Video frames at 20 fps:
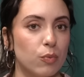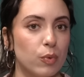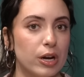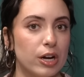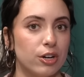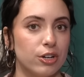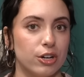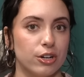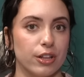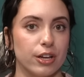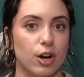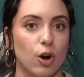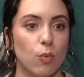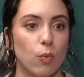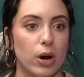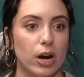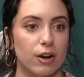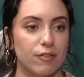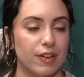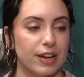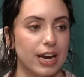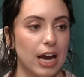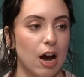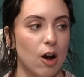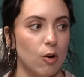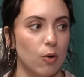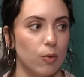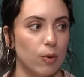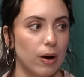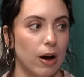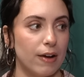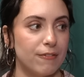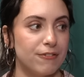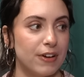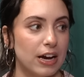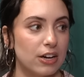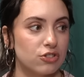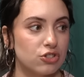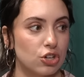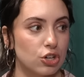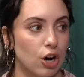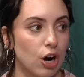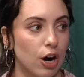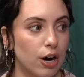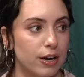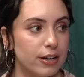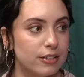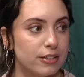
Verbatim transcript: weird. You're like aware of like how fast your heart